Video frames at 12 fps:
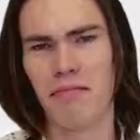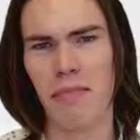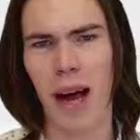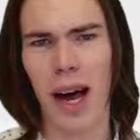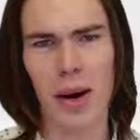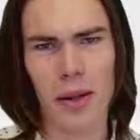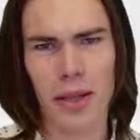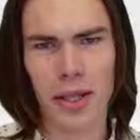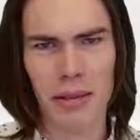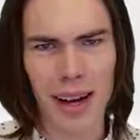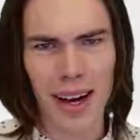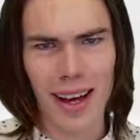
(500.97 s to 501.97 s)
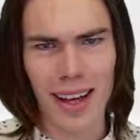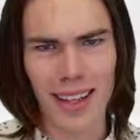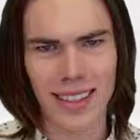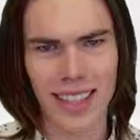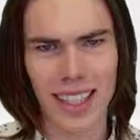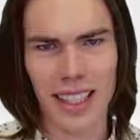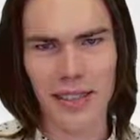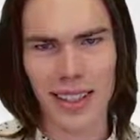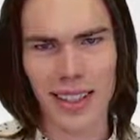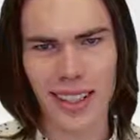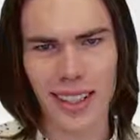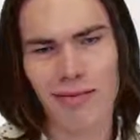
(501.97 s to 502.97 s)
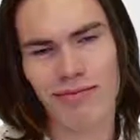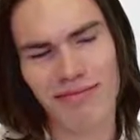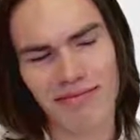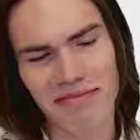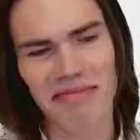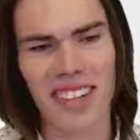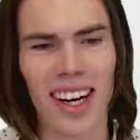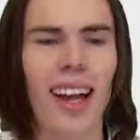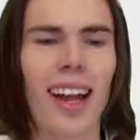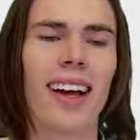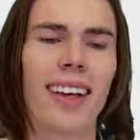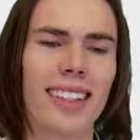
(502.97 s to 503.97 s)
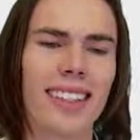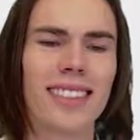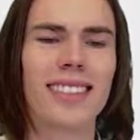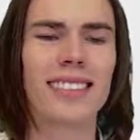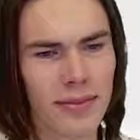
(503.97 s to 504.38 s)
power in my hands kind of a deal, I like it.